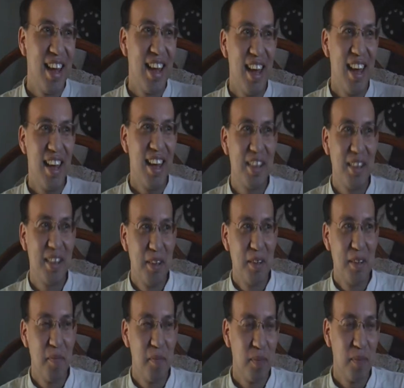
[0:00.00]

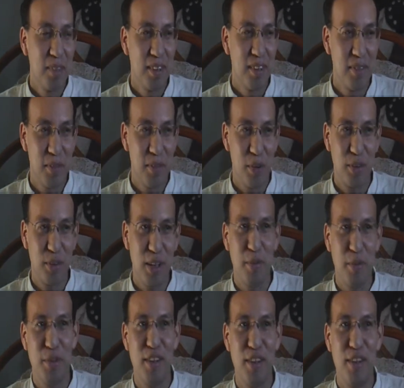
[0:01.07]
in the first
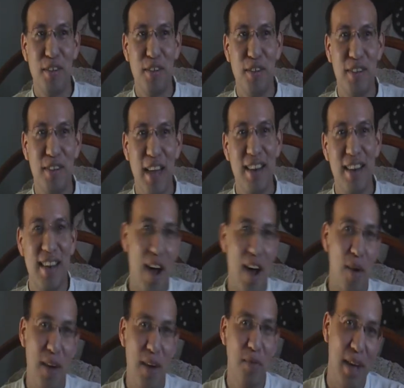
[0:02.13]
couple seasons that
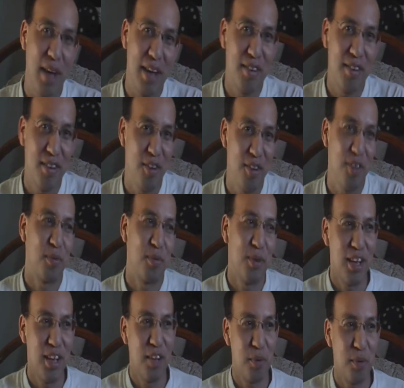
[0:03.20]
now I, as an adult,
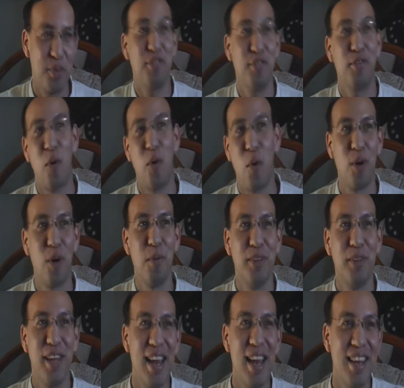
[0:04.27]
realize were just
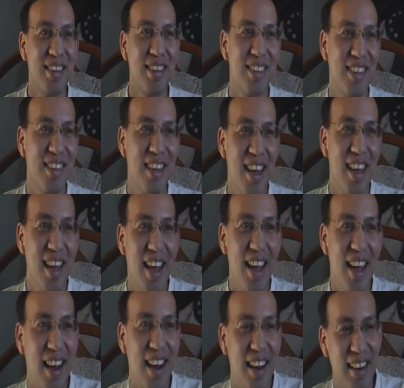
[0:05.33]
horrible edits
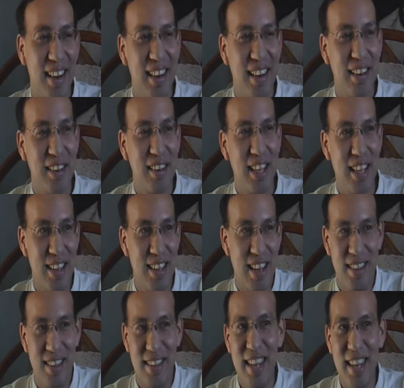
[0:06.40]
and
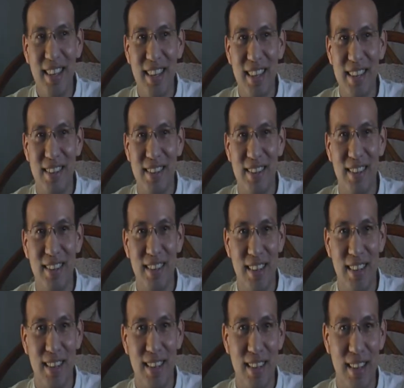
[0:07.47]
needless
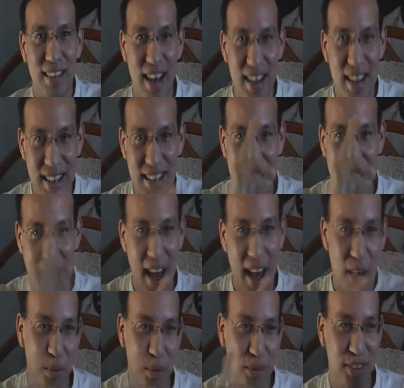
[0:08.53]
cutting
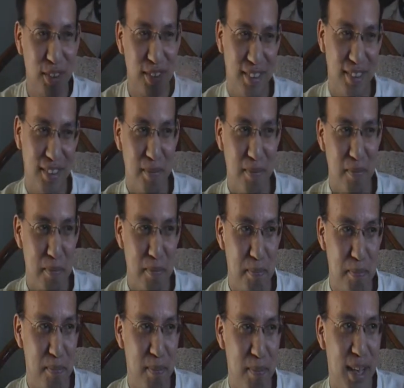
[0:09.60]
out
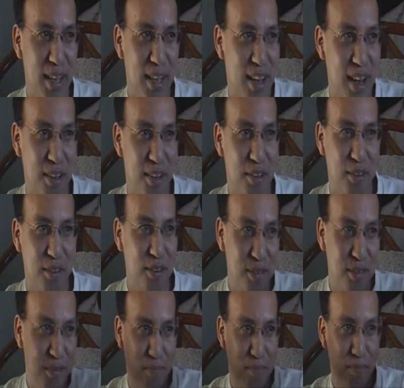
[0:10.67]

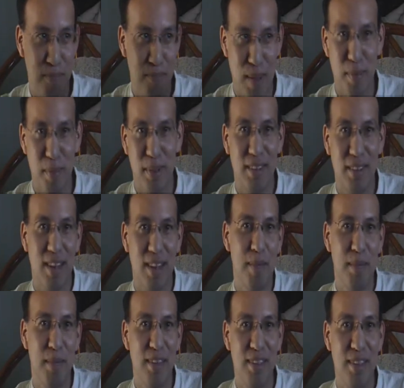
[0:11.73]
because people at the
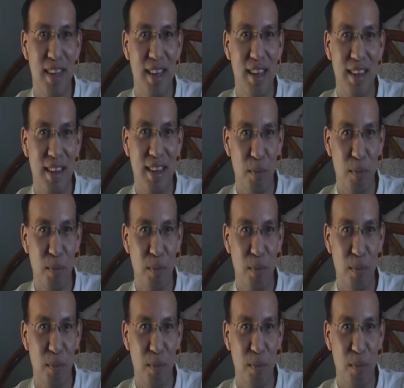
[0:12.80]
time didn't think